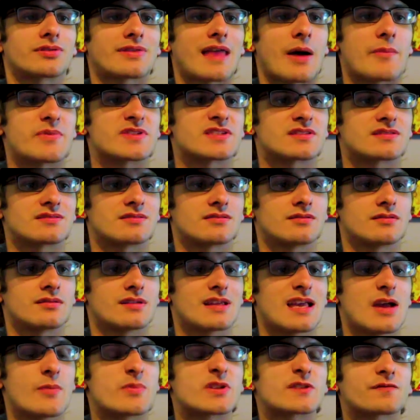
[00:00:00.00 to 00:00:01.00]

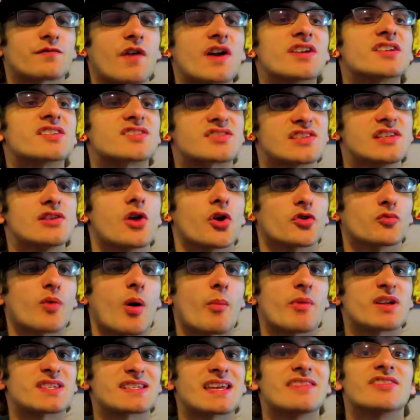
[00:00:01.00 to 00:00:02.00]
it was fun to see those
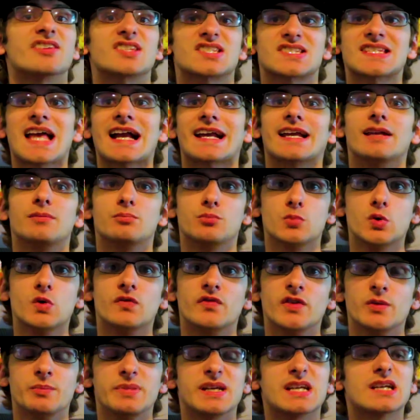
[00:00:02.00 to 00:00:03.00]
moments in the second
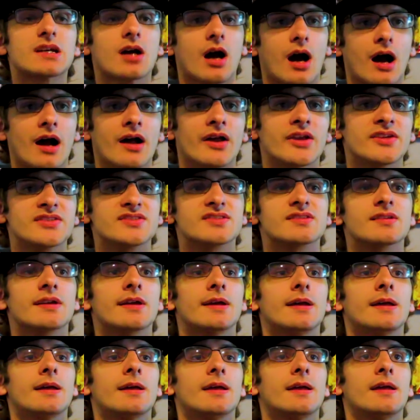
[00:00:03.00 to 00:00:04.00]
movie, because
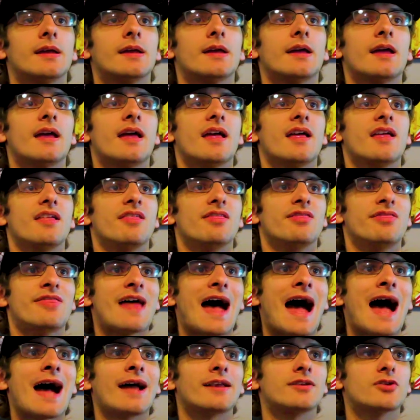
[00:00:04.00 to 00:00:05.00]

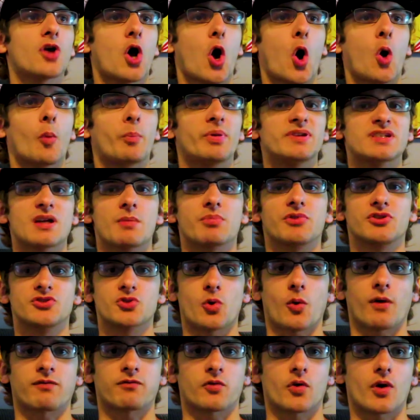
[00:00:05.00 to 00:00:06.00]
that opened up the
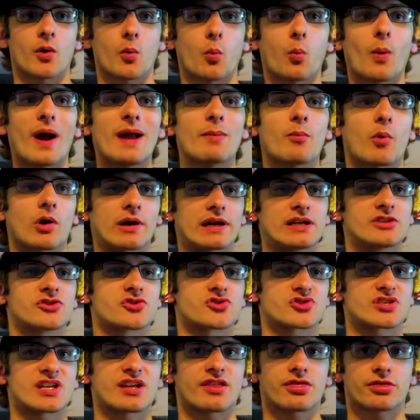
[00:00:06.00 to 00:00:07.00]
door for a way more
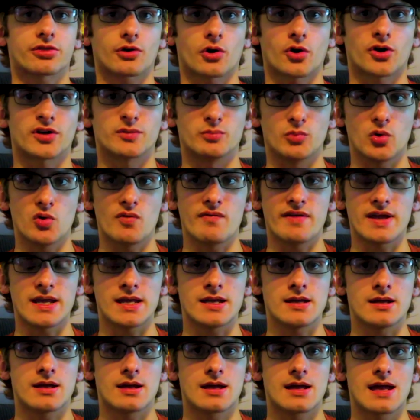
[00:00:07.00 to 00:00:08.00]
interesting third
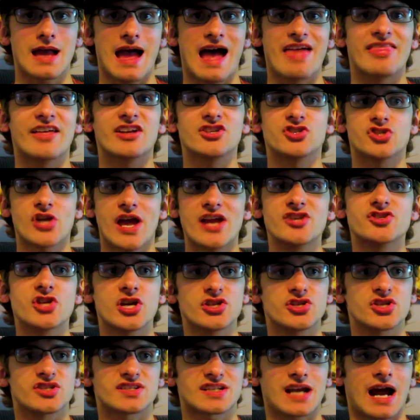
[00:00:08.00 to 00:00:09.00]
movie. And then
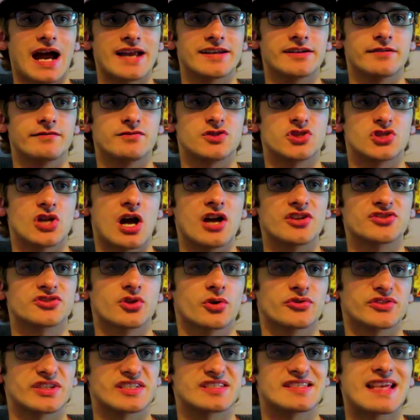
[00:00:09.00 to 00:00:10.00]
JJ just kind of does
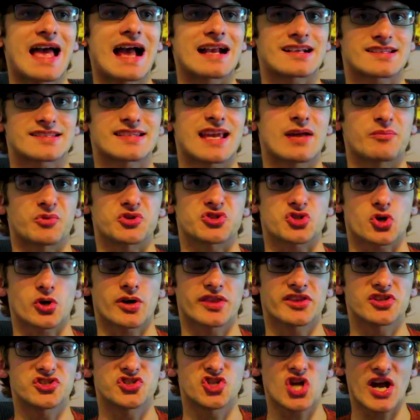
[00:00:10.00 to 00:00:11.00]
those exact same Return
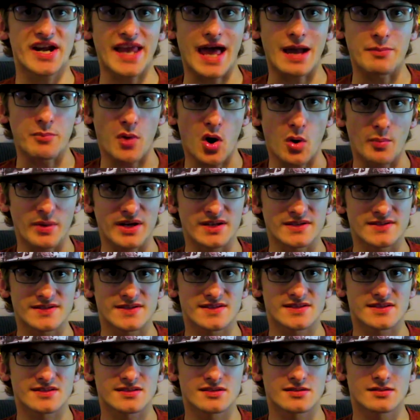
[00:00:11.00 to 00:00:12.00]
of the Jedi
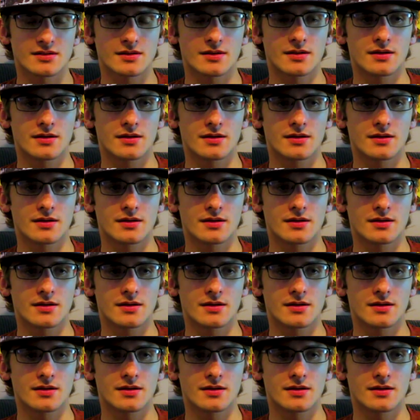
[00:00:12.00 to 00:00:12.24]
moments.